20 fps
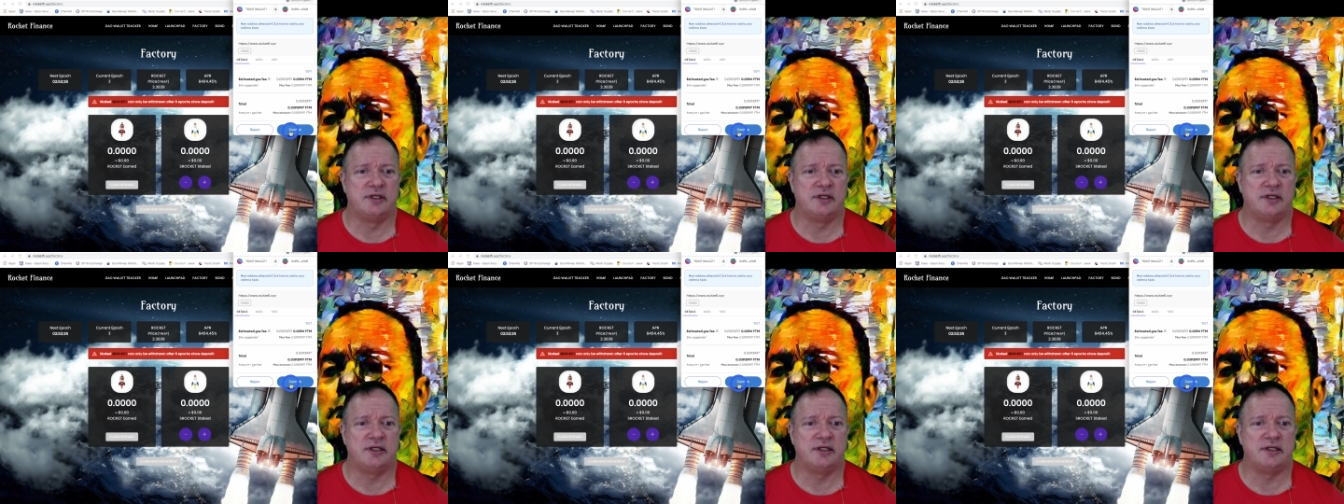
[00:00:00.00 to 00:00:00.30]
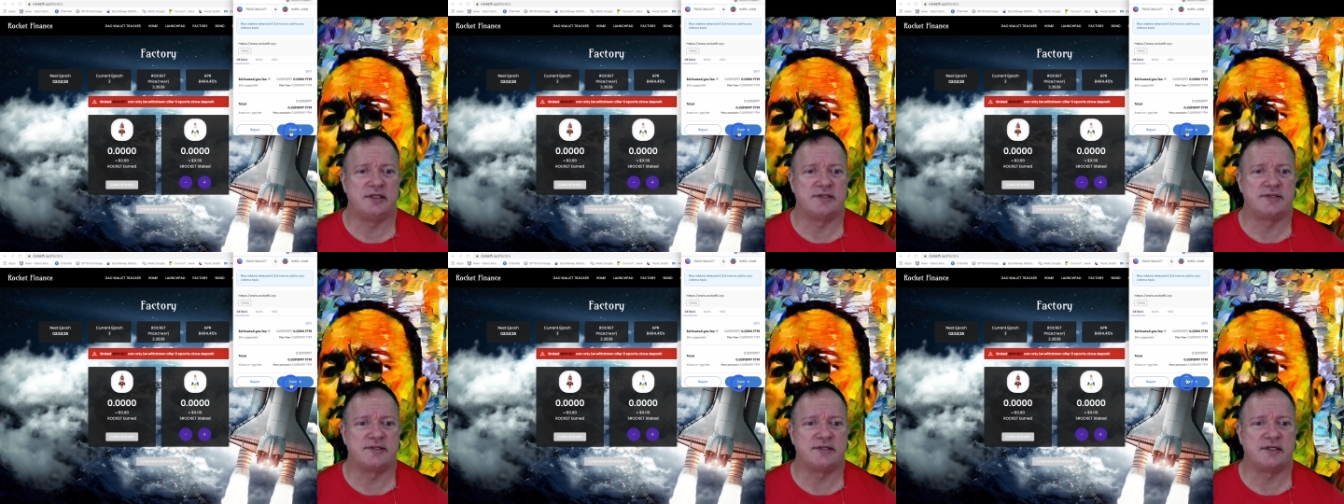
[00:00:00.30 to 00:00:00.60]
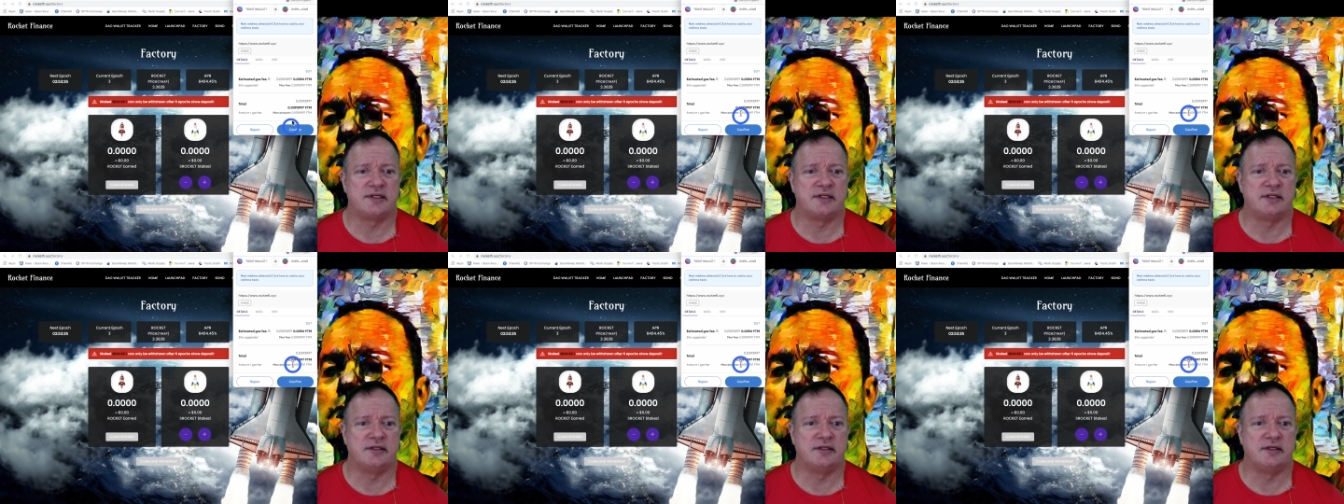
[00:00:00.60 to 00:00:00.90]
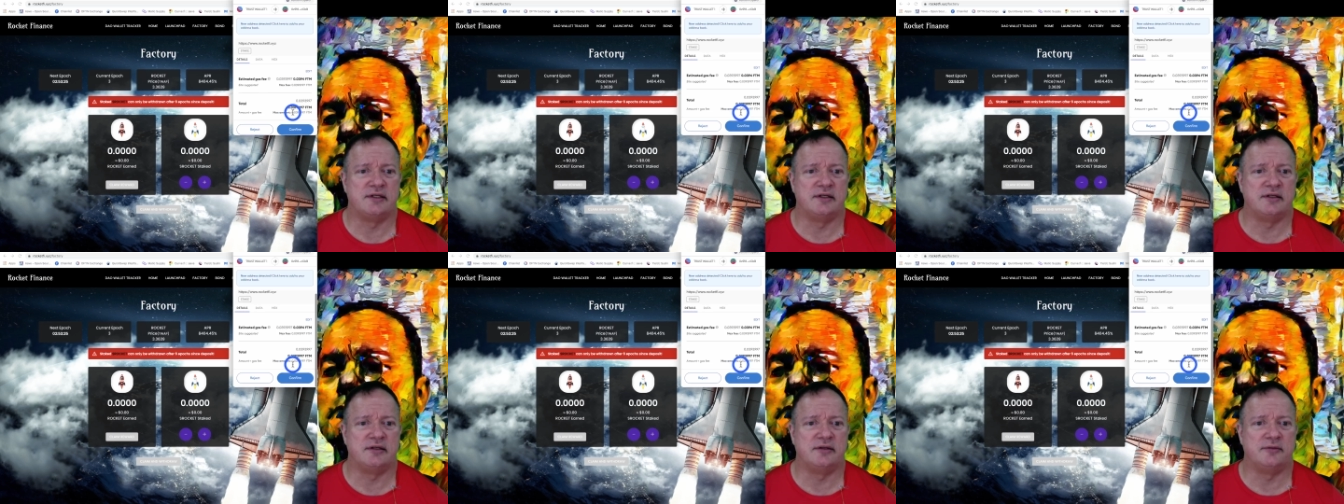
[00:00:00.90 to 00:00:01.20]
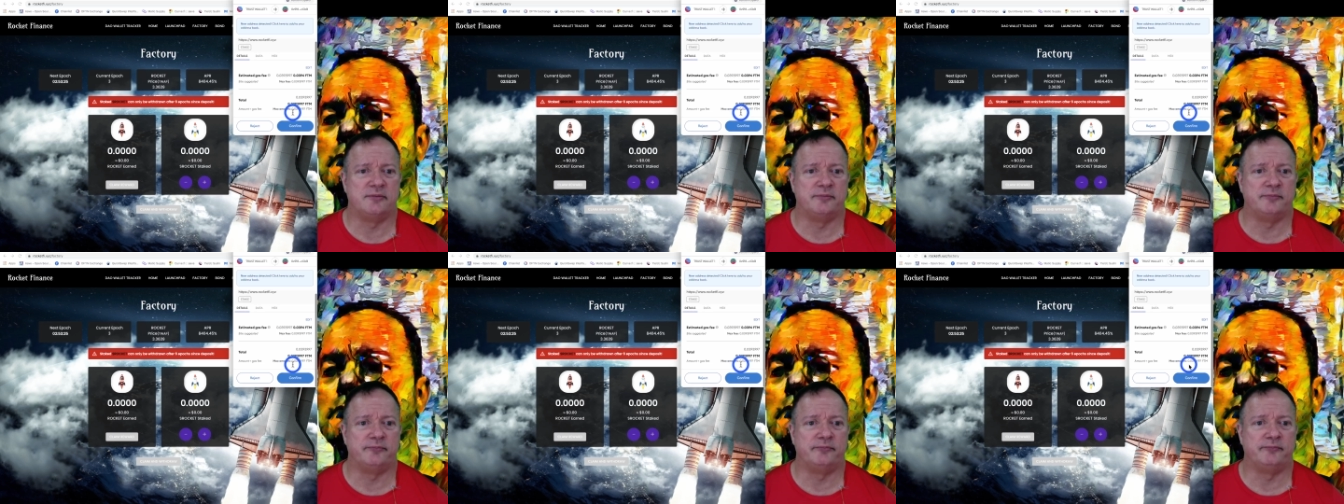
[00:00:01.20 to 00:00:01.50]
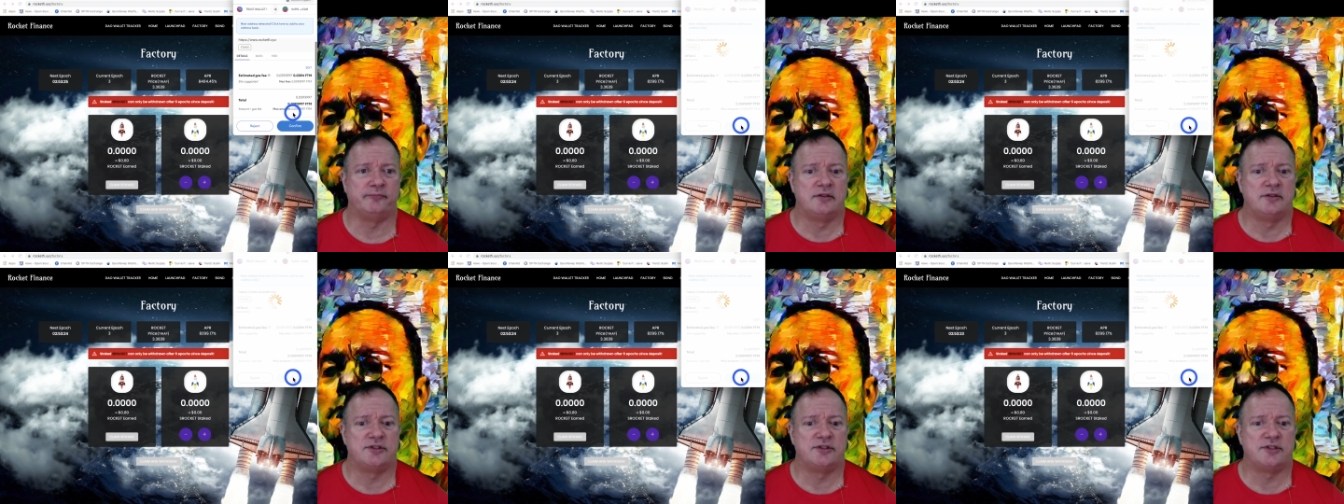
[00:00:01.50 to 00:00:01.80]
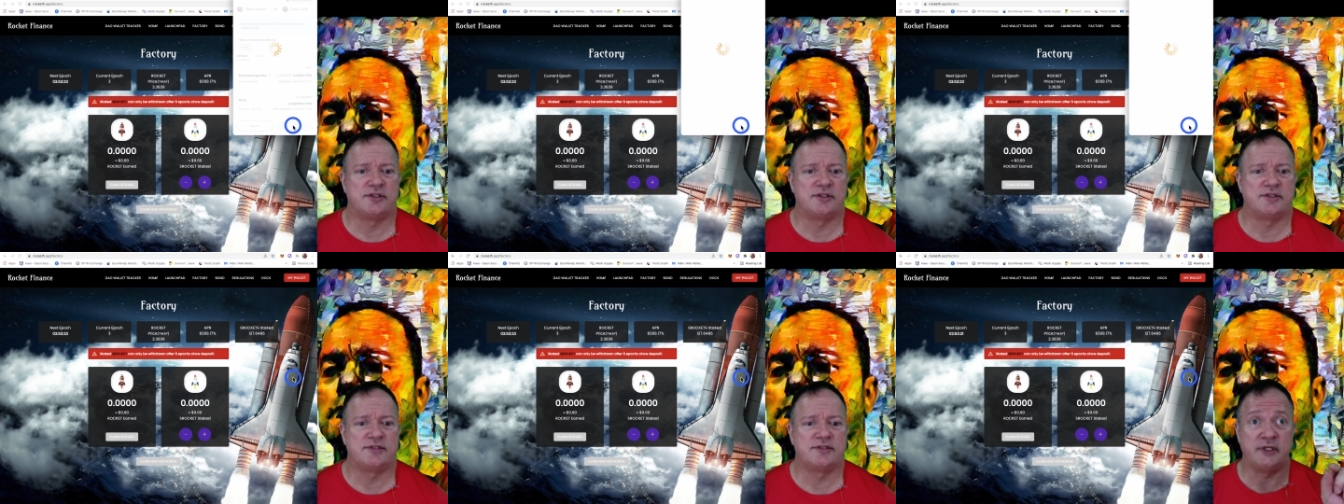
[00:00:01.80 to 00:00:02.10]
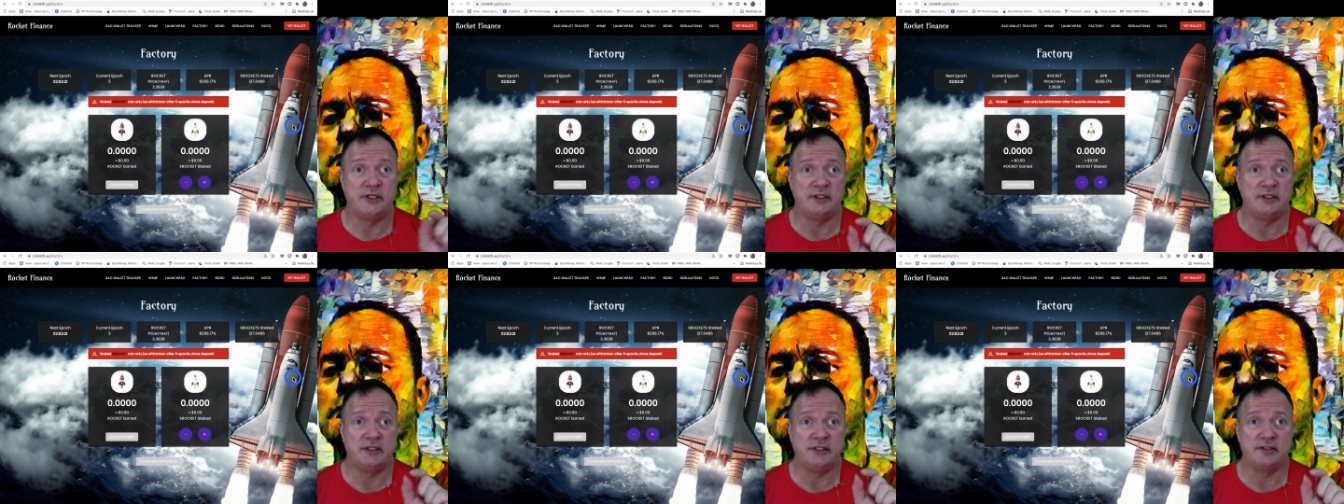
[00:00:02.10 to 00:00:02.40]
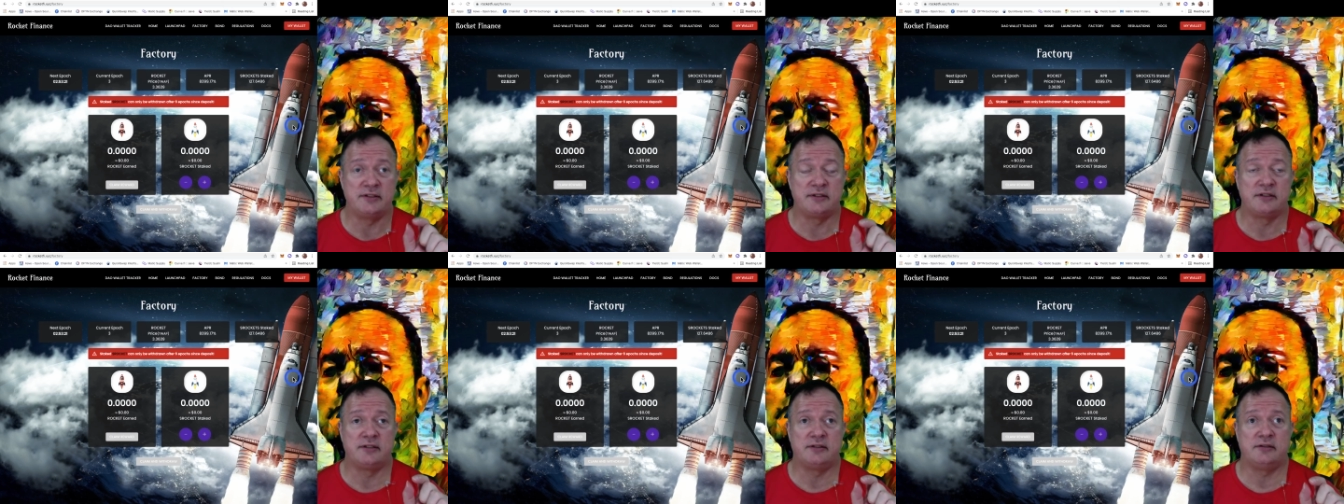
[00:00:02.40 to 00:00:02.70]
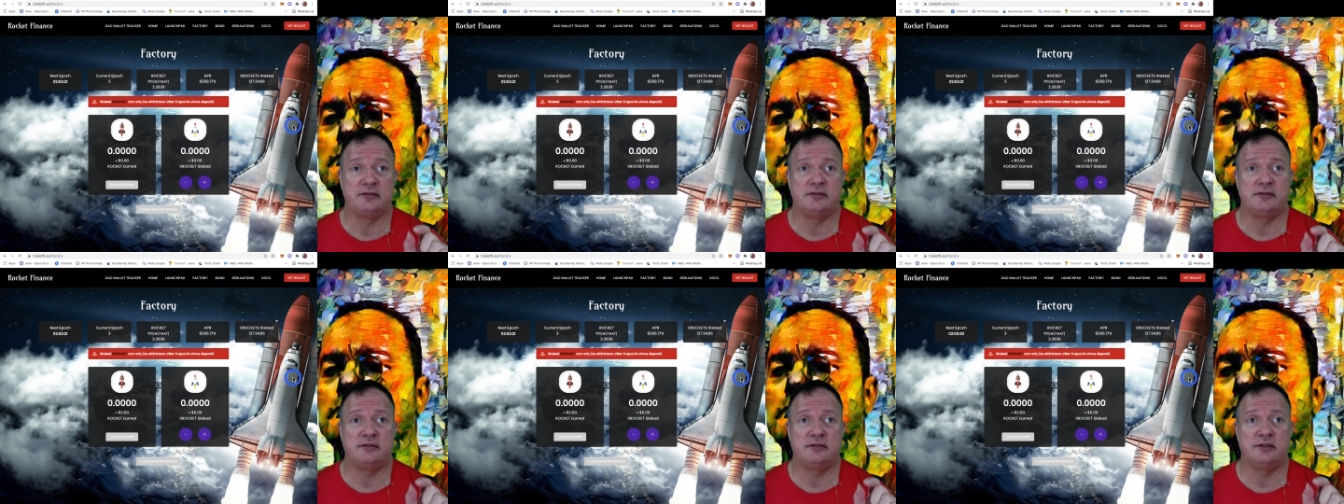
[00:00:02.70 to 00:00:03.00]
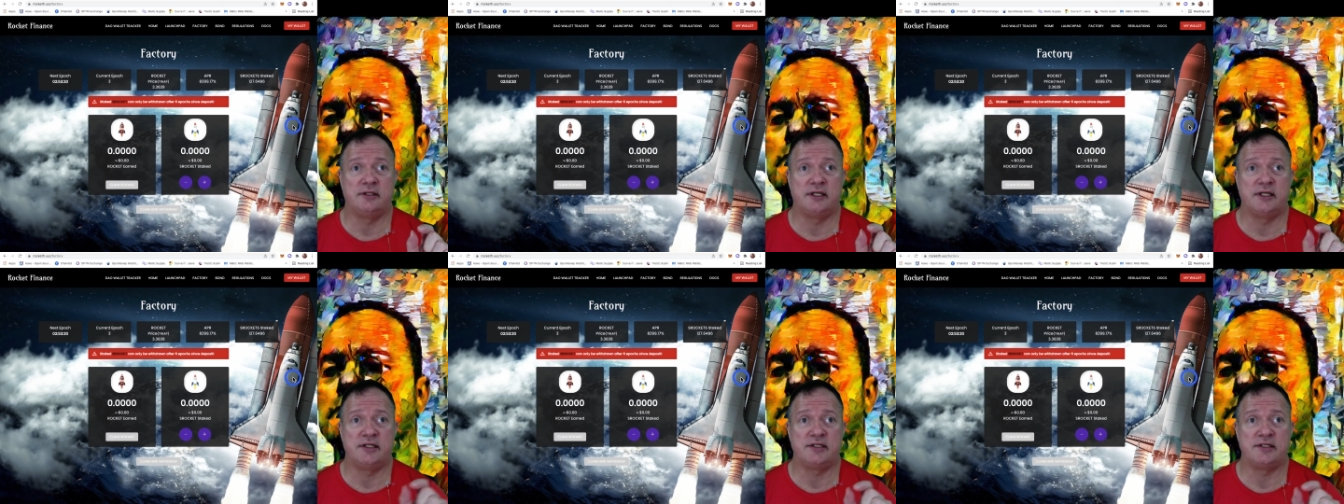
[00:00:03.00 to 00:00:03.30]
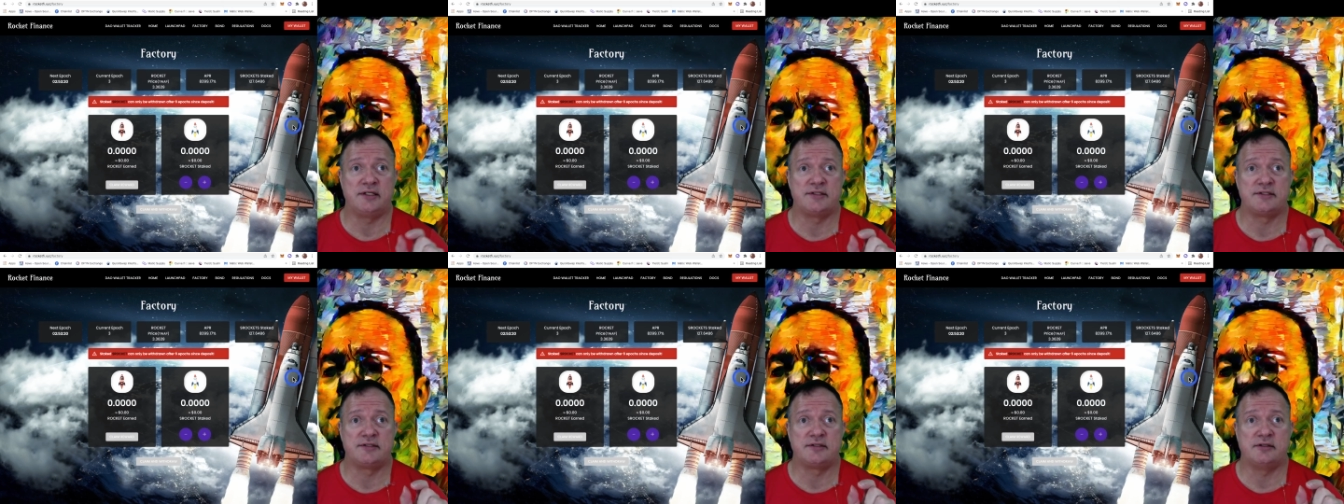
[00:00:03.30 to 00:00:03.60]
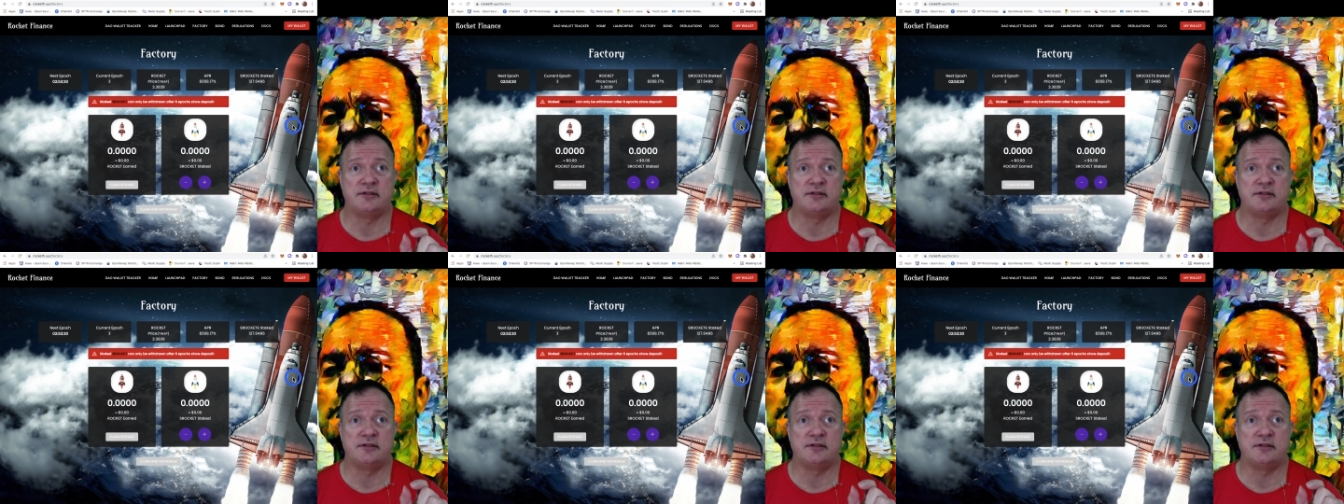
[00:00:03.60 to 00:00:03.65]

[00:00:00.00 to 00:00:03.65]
And they said, just delete the last